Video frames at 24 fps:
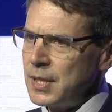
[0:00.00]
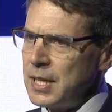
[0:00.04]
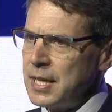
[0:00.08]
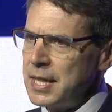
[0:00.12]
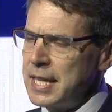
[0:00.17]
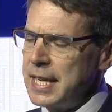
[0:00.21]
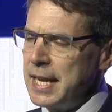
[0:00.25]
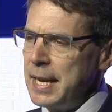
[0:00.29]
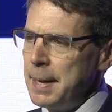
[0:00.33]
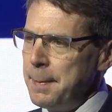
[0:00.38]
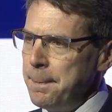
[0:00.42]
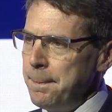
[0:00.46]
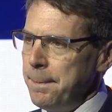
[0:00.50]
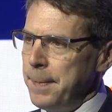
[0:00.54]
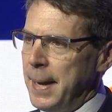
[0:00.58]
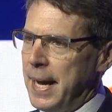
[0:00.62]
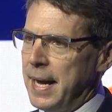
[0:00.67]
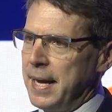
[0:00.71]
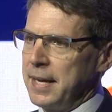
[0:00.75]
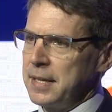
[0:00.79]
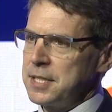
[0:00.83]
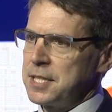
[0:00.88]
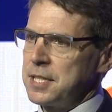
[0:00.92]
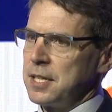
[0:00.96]
the
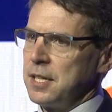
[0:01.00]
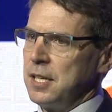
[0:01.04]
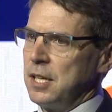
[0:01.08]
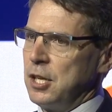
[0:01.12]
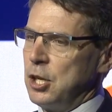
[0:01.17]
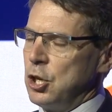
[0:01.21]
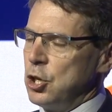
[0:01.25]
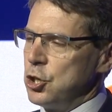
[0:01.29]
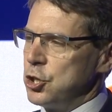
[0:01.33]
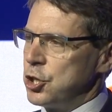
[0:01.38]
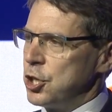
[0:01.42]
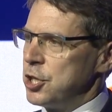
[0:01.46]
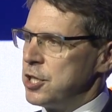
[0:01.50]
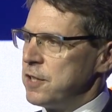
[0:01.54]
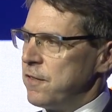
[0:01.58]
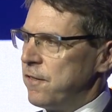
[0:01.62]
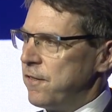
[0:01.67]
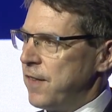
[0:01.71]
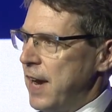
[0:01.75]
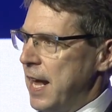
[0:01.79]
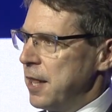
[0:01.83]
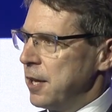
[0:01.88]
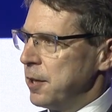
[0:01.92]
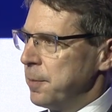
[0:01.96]
impact to
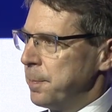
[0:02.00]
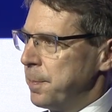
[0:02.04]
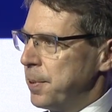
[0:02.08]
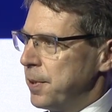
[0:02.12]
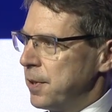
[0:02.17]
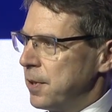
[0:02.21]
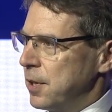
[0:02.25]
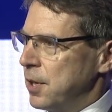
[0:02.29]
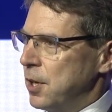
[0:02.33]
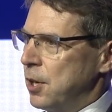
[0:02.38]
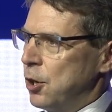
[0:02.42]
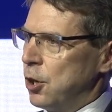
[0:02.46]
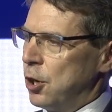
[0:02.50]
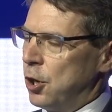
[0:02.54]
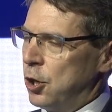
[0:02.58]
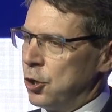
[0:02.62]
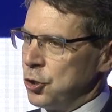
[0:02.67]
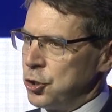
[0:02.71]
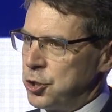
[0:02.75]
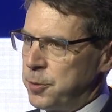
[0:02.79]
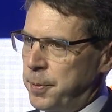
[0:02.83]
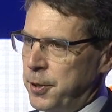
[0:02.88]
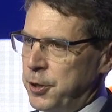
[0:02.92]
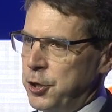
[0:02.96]
develop
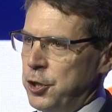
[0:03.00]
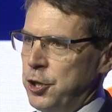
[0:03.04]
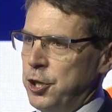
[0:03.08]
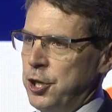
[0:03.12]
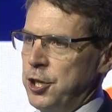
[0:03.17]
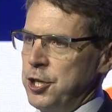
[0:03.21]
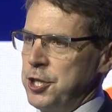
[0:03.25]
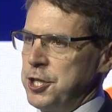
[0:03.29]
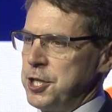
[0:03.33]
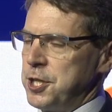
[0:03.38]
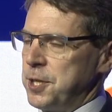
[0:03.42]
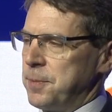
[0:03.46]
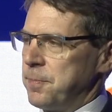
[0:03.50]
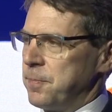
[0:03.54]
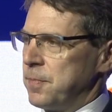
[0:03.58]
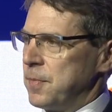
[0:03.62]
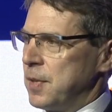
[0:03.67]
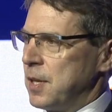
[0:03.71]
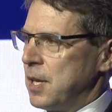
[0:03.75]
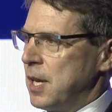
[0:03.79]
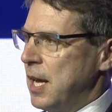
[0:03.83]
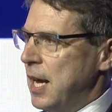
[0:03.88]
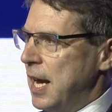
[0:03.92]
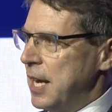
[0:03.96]
entrepreneurs
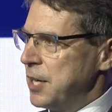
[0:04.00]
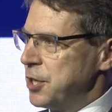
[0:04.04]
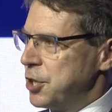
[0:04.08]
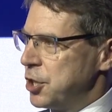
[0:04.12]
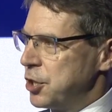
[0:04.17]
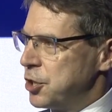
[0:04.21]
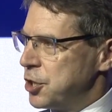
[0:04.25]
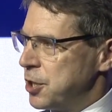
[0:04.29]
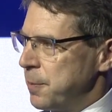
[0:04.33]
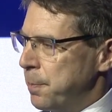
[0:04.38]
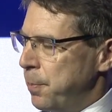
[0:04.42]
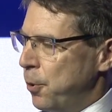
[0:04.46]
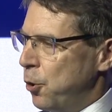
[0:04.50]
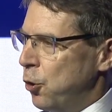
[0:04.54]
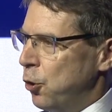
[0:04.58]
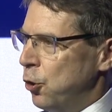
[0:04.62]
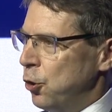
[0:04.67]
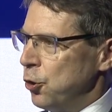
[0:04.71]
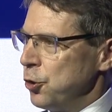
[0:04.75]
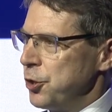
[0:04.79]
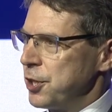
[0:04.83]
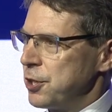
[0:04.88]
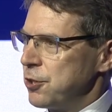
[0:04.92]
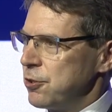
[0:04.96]
and to
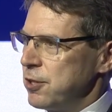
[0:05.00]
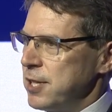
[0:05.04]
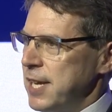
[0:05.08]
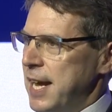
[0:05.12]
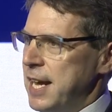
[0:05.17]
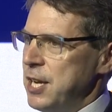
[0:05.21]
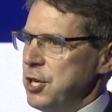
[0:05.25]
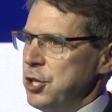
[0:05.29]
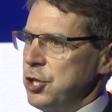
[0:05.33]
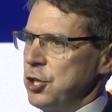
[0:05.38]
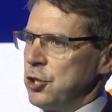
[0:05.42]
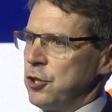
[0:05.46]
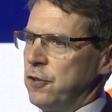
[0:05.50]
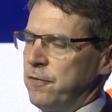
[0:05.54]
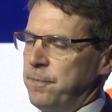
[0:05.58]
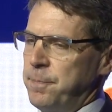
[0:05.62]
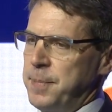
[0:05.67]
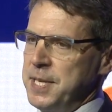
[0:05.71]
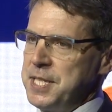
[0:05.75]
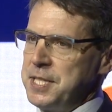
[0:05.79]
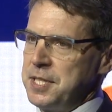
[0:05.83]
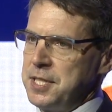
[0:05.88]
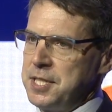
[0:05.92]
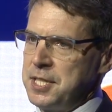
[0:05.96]
support the creation of
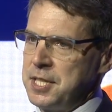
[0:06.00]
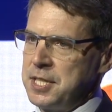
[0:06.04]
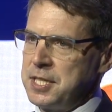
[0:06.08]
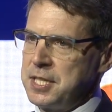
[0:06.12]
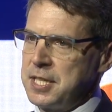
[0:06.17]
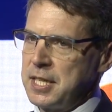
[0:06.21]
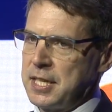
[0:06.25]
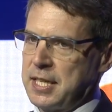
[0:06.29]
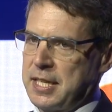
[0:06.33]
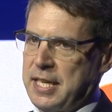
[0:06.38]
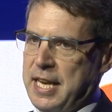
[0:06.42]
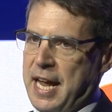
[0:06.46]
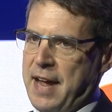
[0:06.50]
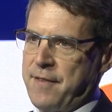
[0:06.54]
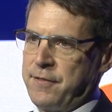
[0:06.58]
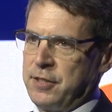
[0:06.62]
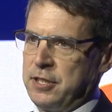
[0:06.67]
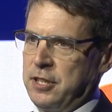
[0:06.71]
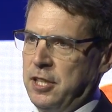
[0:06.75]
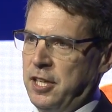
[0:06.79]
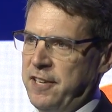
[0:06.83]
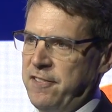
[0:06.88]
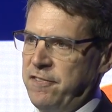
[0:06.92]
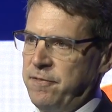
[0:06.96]
businesses that can have a
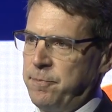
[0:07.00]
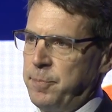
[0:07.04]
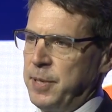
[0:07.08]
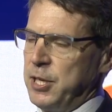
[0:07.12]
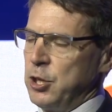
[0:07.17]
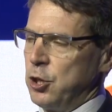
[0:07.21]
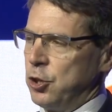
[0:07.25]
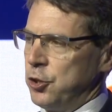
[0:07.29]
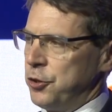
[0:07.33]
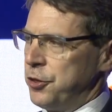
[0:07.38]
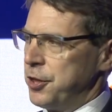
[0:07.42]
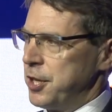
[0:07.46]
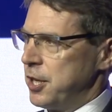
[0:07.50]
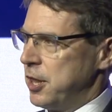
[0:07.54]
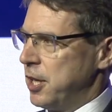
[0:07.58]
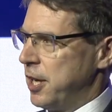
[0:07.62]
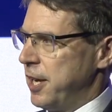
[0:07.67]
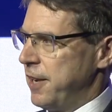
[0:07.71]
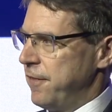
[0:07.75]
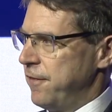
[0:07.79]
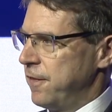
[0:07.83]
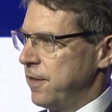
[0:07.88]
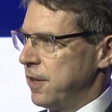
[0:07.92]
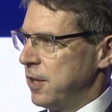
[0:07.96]
life beyond the
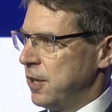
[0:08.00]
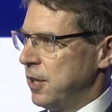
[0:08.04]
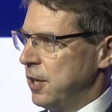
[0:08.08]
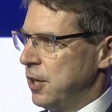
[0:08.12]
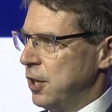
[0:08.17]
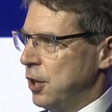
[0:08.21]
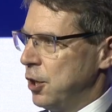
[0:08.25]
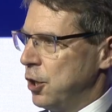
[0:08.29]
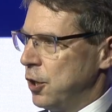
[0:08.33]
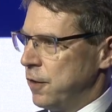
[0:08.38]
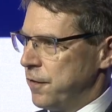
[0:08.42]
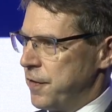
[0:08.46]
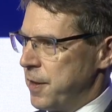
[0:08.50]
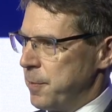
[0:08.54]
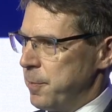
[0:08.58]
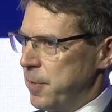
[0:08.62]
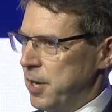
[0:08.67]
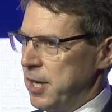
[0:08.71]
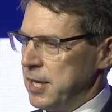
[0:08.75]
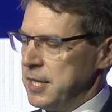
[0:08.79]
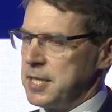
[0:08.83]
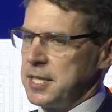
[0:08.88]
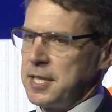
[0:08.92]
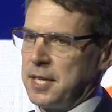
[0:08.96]
life of the
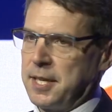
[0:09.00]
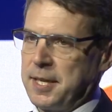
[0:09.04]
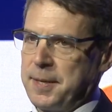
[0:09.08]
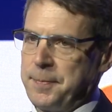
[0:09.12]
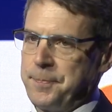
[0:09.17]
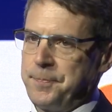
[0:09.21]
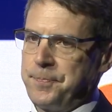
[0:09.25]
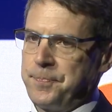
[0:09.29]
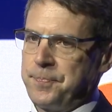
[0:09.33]
mine site.